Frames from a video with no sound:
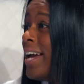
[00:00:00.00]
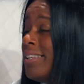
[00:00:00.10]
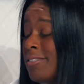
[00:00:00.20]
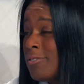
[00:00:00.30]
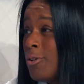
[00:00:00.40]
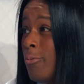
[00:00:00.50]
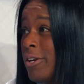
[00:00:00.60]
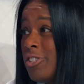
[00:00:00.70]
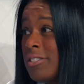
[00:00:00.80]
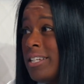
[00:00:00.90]
And so we
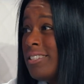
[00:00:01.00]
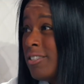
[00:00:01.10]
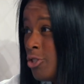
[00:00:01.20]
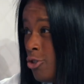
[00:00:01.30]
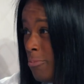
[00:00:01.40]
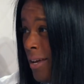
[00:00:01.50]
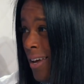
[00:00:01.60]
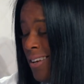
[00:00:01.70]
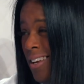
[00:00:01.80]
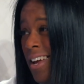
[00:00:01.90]
just need
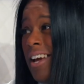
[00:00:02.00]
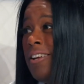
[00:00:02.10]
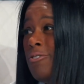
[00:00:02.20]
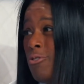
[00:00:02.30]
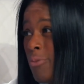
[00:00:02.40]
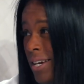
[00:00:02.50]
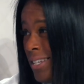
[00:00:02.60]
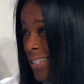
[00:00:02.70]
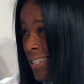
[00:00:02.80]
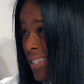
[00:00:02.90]
discernment and
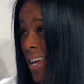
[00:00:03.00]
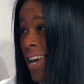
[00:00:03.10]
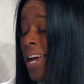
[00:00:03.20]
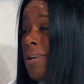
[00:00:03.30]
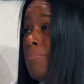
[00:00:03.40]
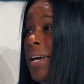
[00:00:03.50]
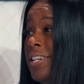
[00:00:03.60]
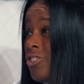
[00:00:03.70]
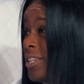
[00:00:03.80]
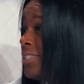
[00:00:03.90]
grace yes. and
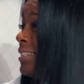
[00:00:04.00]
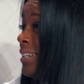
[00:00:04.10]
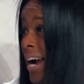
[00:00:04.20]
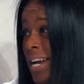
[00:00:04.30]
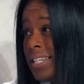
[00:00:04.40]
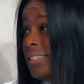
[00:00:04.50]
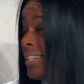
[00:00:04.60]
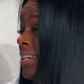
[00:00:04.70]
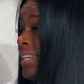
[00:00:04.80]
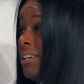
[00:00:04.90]
patience and guidance.
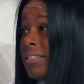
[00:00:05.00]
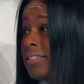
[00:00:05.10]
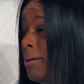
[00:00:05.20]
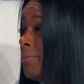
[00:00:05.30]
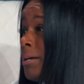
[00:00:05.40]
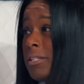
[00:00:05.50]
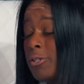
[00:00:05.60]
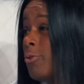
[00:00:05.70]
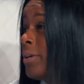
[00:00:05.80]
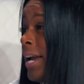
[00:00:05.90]
And even sometimes it's
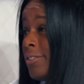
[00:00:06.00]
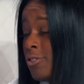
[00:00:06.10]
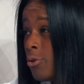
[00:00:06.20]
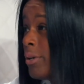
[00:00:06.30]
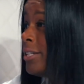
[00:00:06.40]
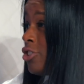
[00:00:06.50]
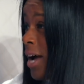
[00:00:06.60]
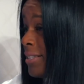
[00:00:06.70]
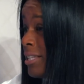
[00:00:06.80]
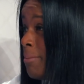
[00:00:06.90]
okay to
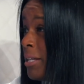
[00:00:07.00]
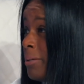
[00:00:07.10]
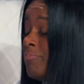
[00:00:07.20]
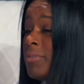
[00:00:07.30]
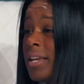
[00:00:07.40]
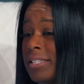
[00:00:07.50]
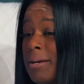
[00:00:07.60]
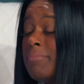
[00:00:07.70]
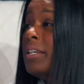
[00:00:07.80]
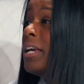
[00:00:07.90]
screenshot something. See,
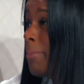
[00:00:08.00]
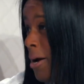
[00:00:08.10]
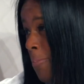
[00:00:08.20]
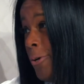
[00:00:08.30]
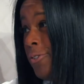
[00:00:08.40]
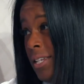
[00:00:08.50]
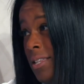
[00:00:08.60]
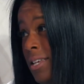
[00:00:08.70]
I'm thinking about posting